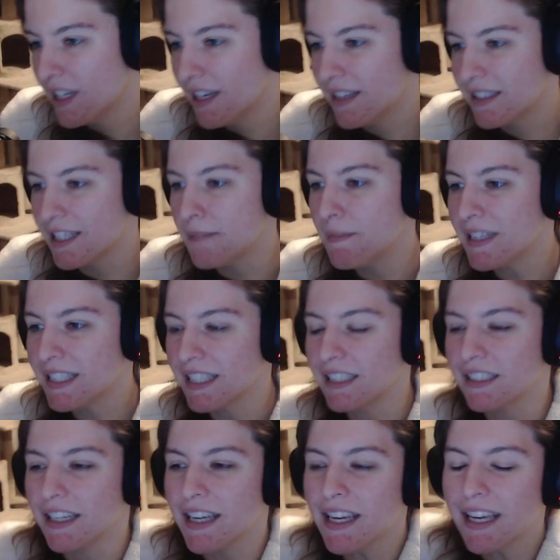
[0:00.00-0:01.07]
And see,
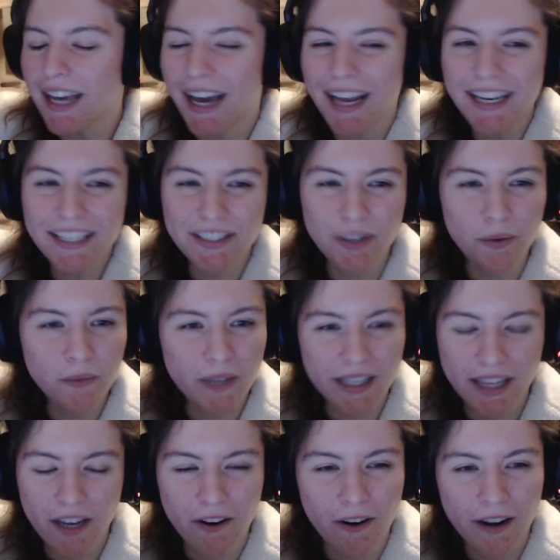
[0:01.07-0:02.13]
Missing Link. I just don't
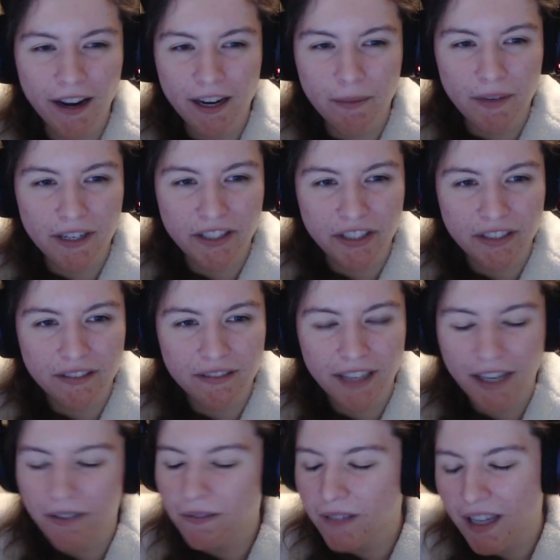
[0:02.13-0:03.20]
like that art animation.
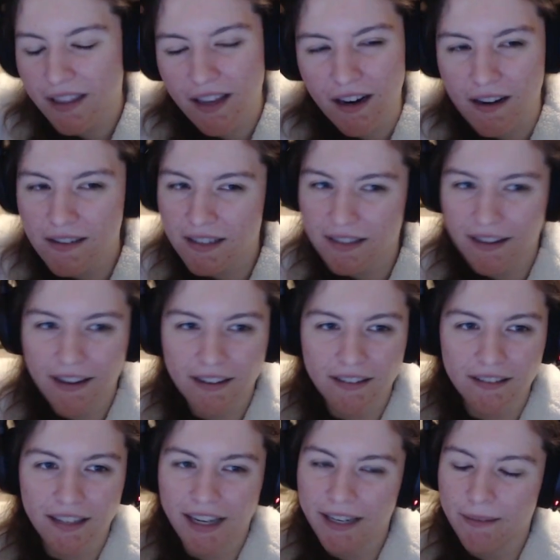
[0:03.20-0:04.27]
I don't like that art
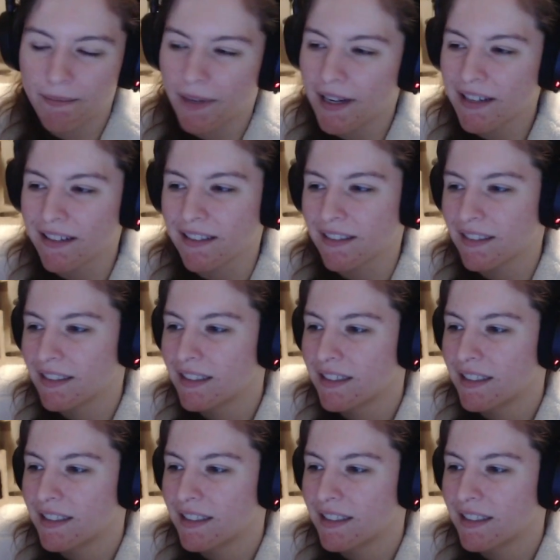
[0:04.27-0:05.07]
style. I didn't bother.